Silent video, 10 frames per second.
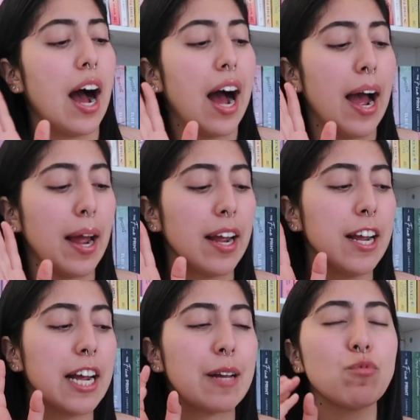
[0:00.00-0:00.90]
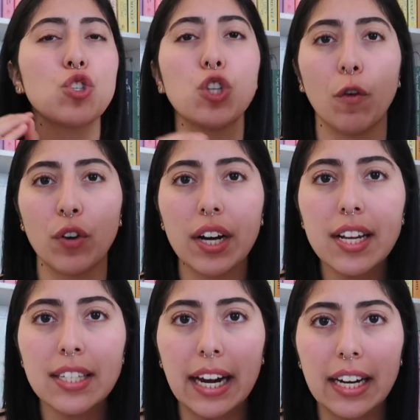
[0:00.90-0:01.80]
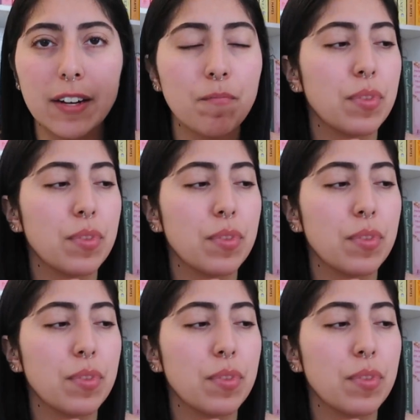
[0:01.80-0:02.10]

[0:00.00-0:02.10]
I am so freaking excited.